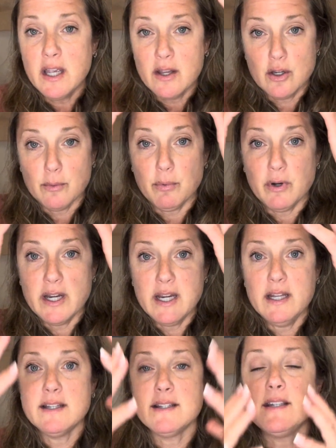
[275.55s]
your
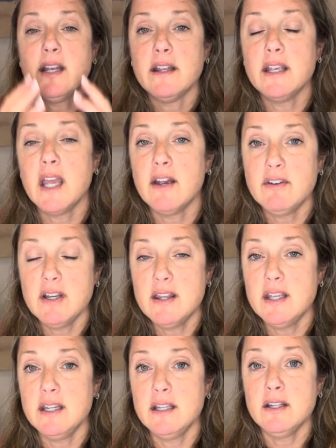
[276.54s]
brain is telling
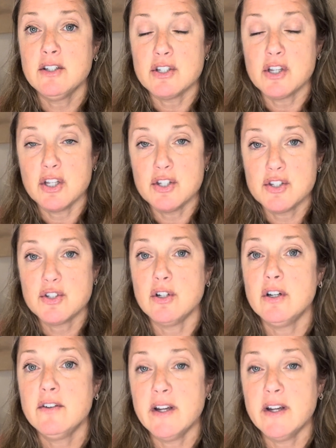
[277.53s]
everything to conserve